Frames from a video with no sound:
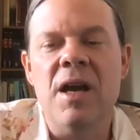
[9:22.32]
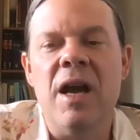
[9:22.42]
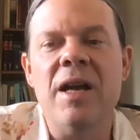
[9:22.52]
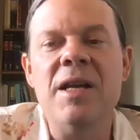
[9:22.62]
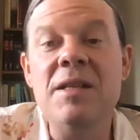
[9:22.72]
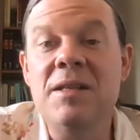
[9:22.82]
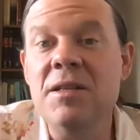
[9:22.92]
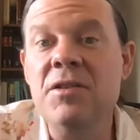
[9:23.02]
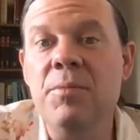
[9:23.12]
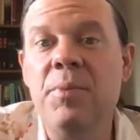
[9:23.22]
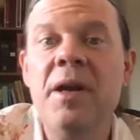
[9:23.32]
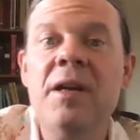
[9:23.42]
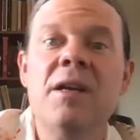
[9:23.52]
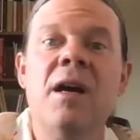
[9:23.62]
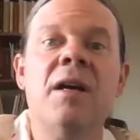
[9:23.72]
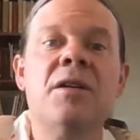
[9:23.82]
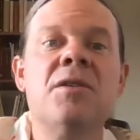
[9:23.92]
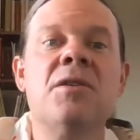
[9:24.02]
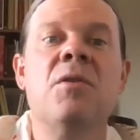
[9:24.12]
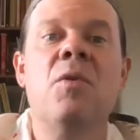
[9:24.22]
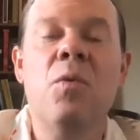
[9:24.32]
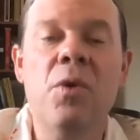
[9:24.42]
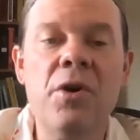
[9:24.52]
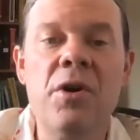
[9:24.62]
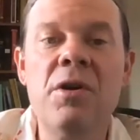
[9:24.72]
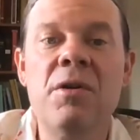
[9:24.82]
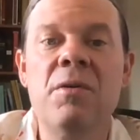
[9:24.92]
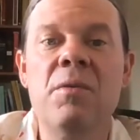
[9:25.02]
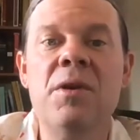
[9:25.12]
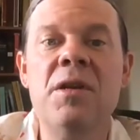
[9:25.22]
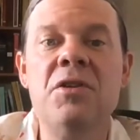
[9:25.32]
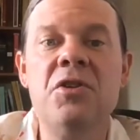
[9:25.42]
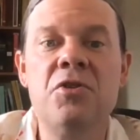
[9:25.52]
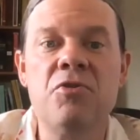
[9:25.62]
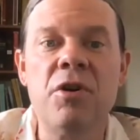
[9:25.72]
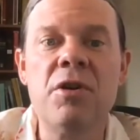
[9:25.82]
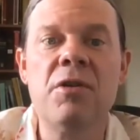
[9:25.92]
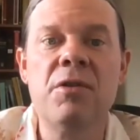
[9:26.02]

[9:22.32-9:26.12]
And he disobeyed God's word when he struck